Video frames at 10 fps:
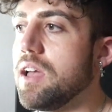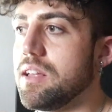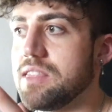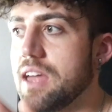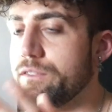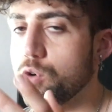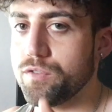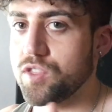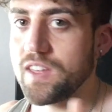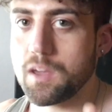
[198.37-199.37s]
And therefore, if
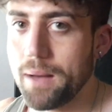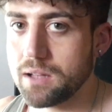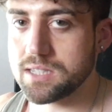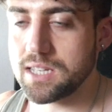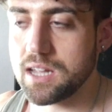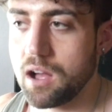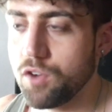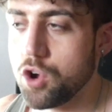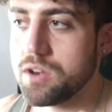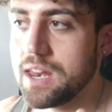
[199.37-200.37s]
you think about it, I've
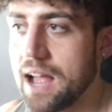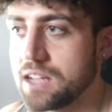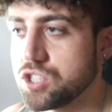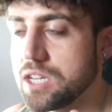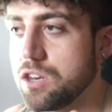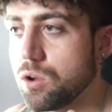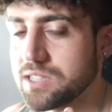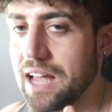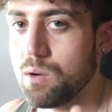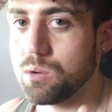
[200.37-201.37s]
only actually lost
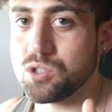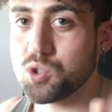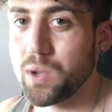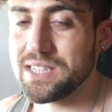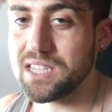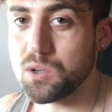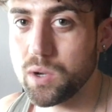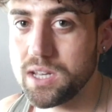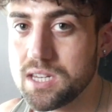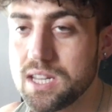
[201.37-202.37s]
out on 20
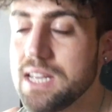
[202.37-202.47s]
quid